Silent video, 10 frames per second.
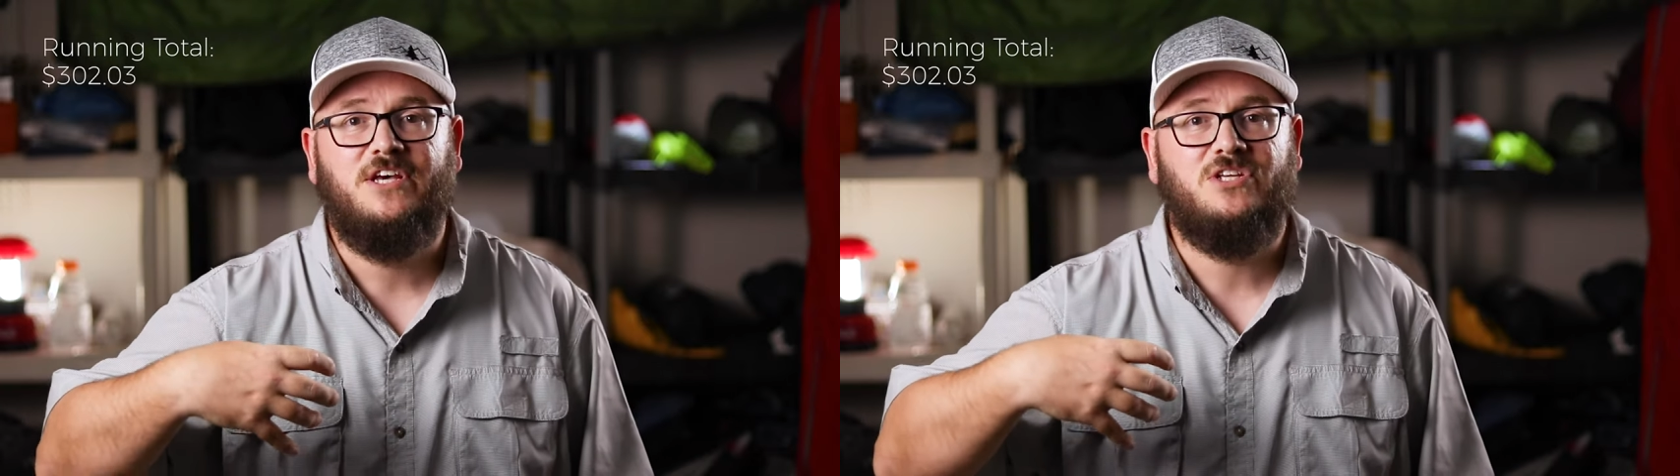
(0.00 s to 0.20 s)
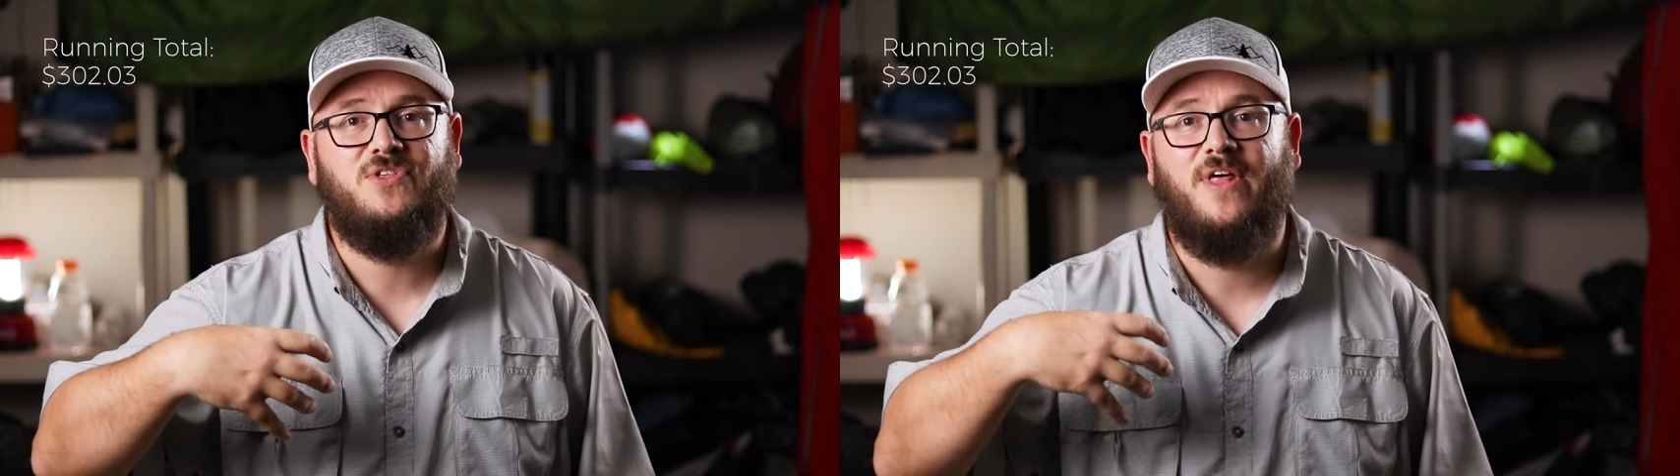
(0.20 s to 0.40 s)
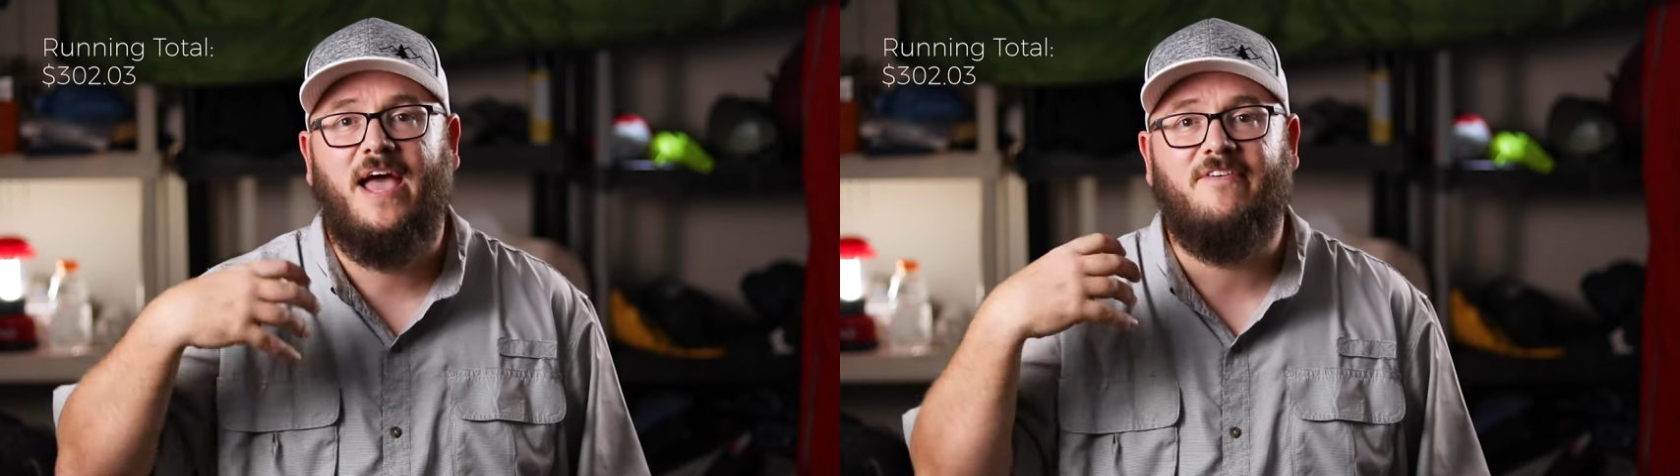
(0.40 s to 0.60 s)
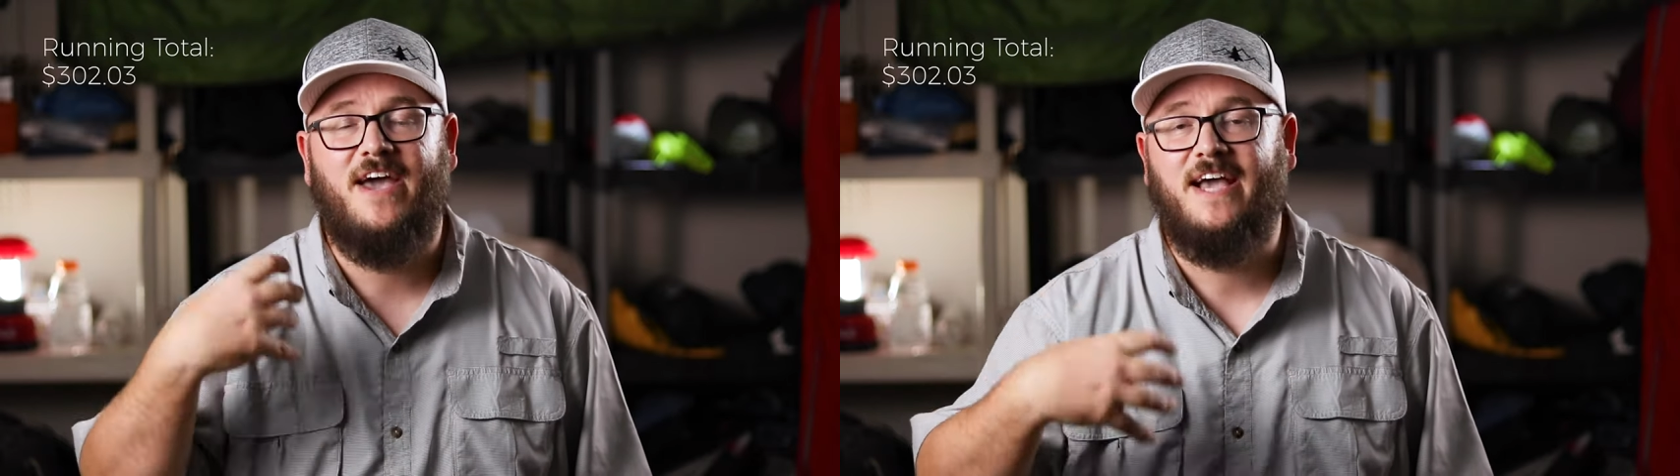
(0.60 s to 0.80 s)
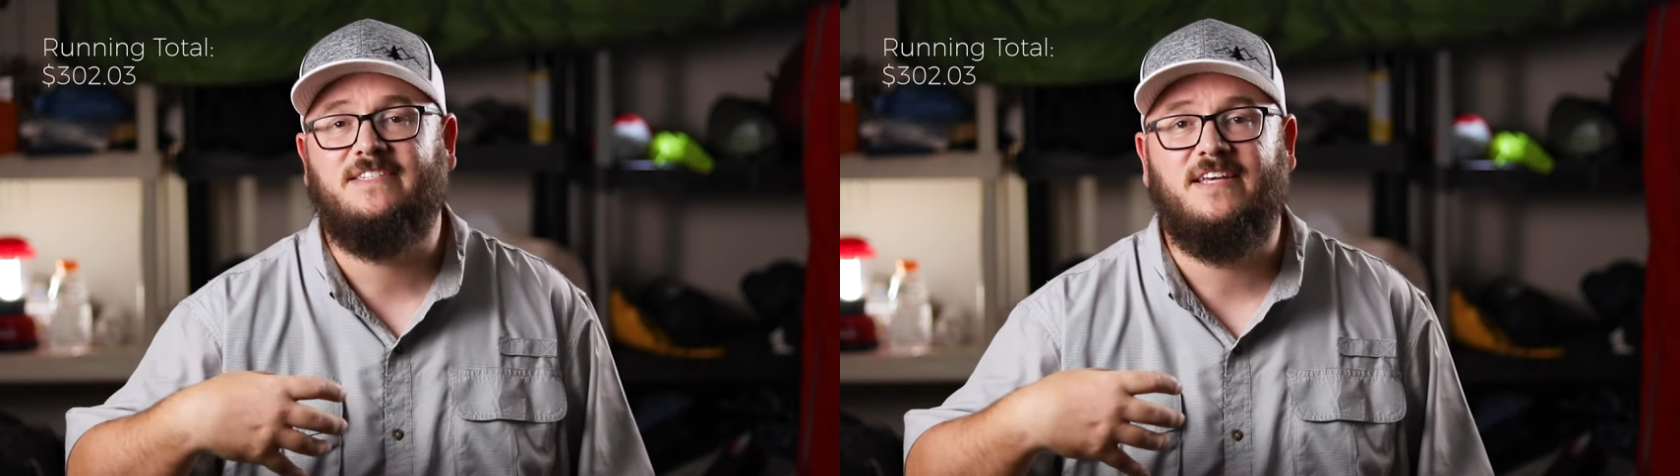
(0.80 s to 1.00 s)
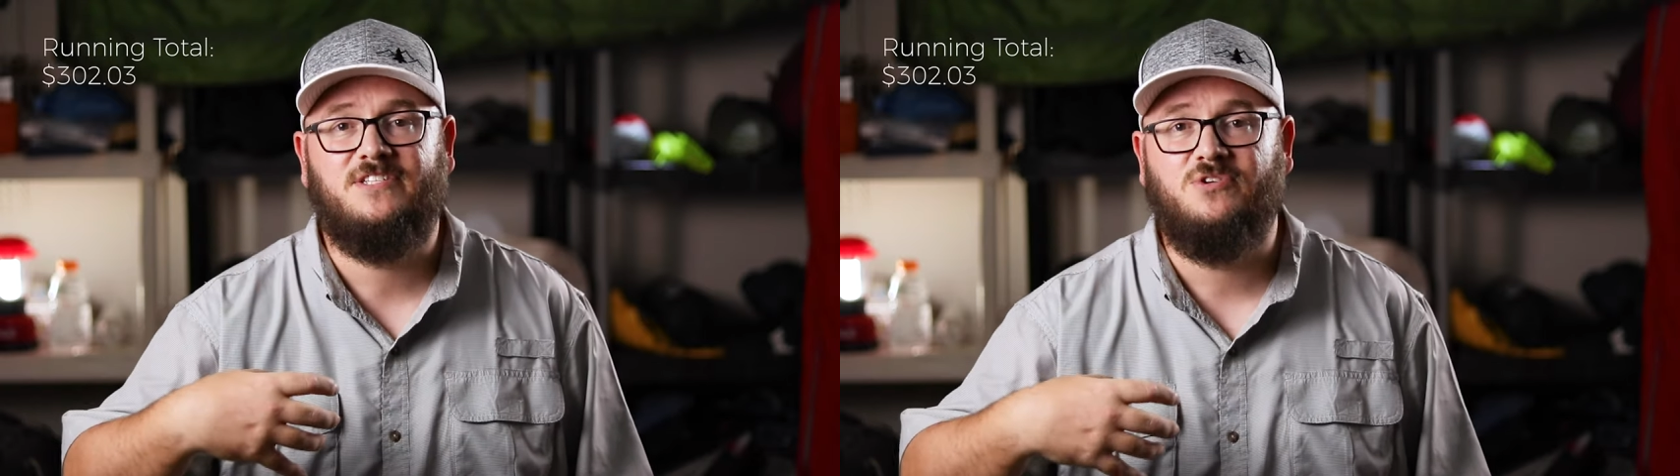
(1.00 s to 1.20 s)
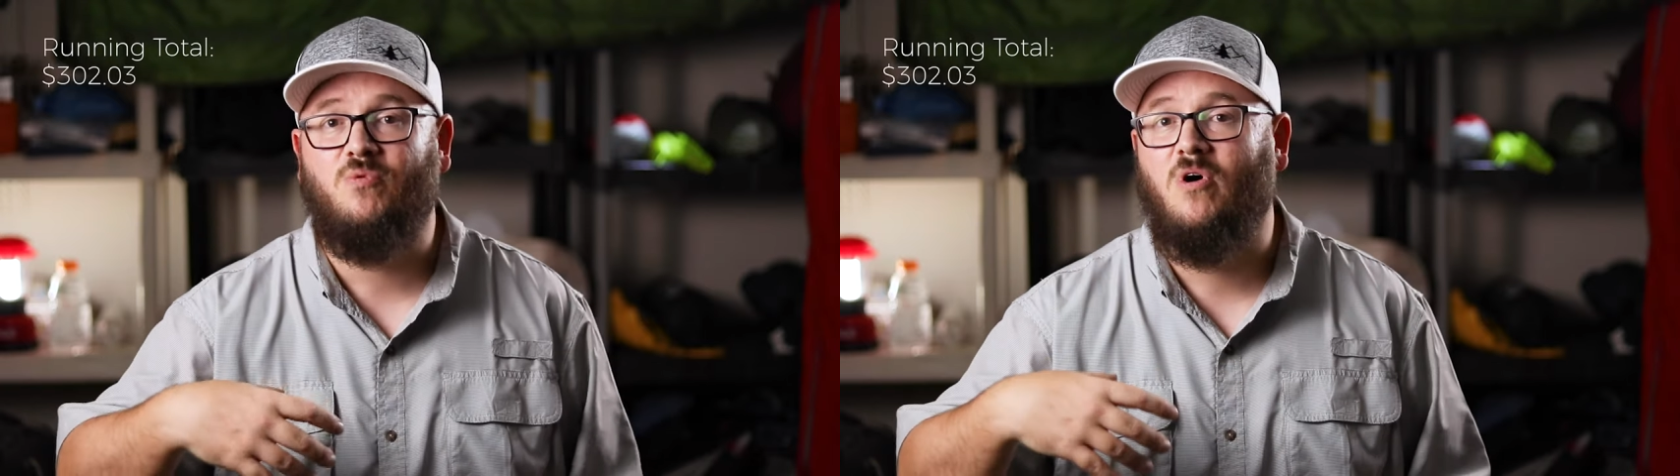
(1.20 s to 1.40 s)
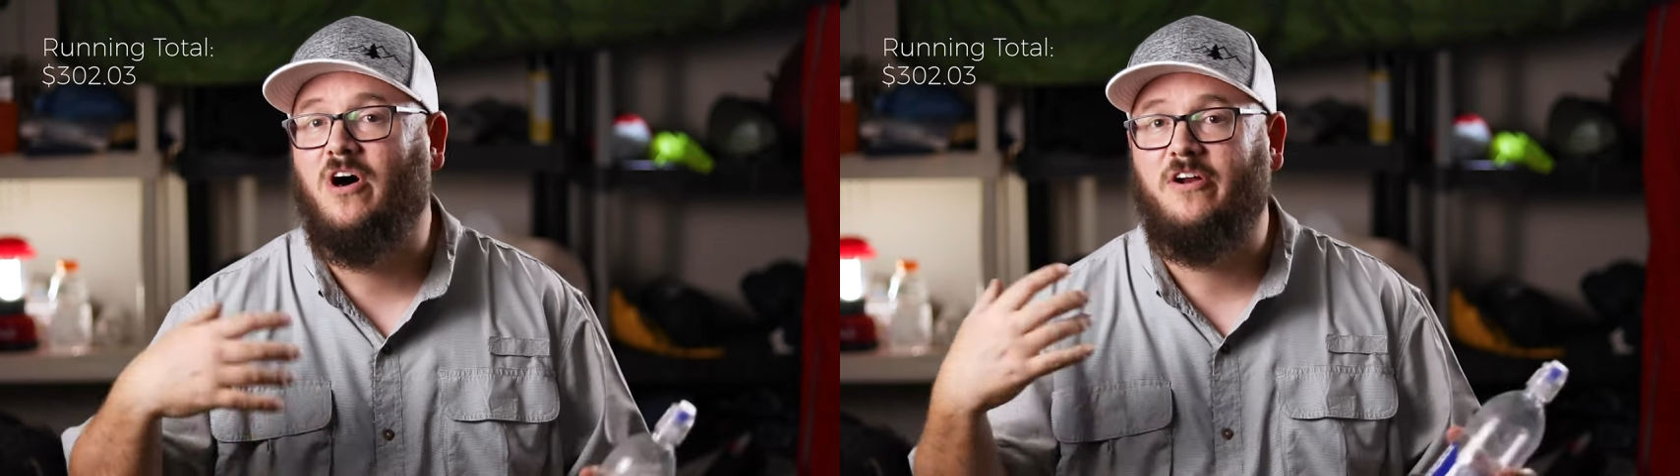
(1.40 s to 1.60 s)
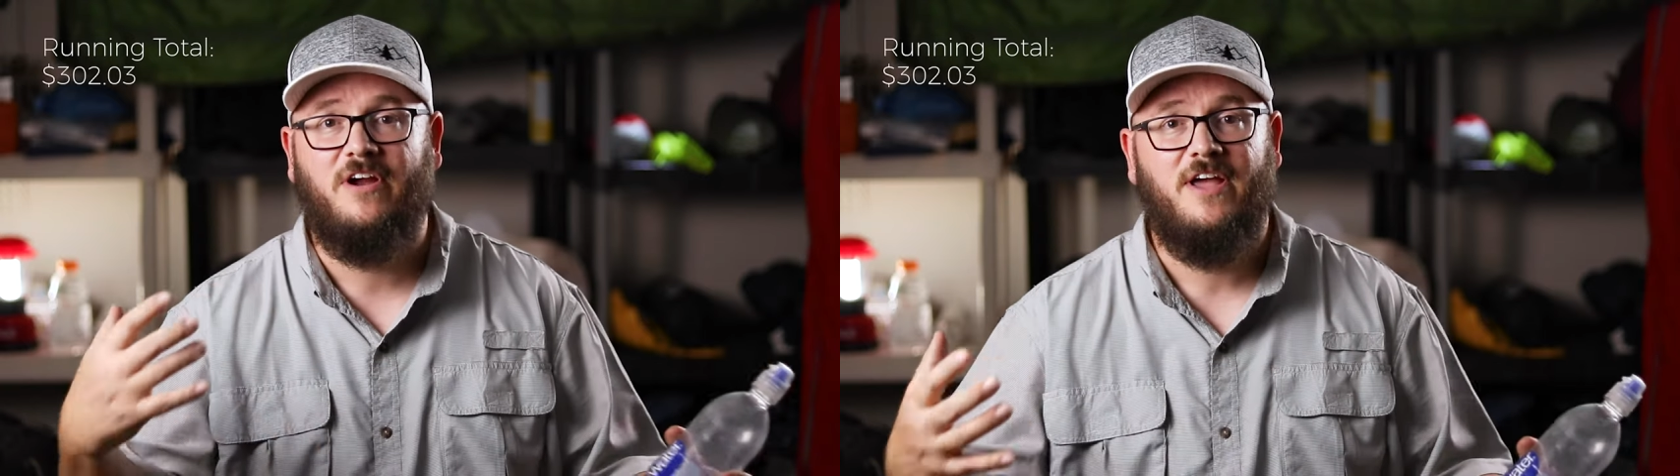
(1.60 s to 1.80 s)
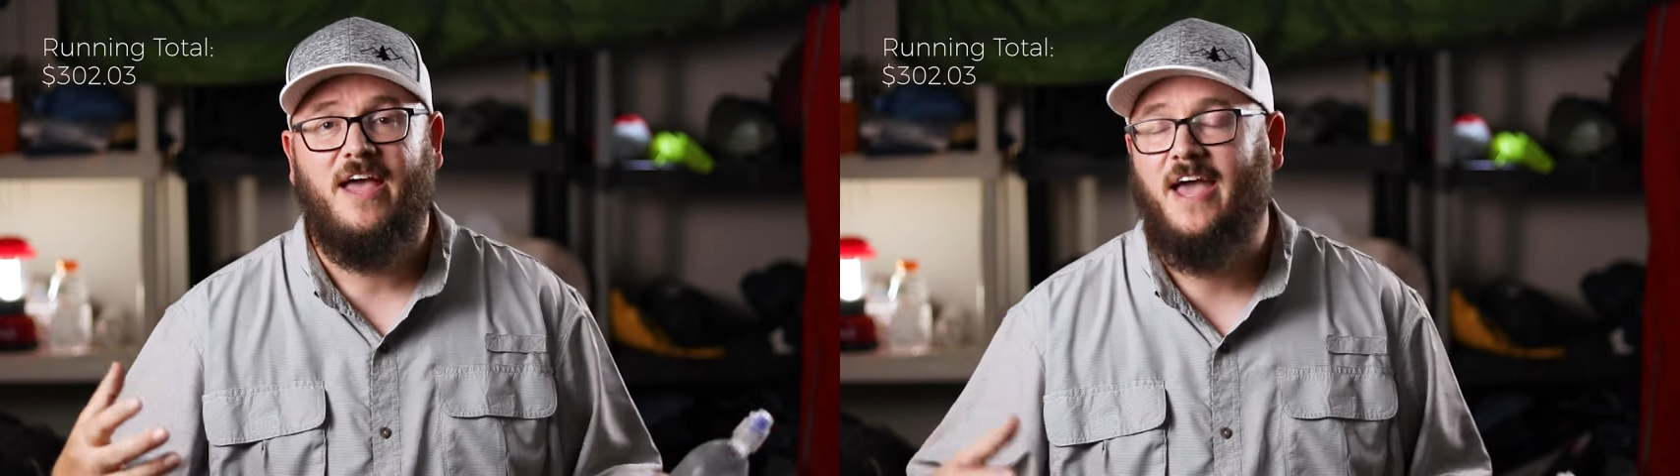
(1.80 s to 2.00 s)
so that I have access to water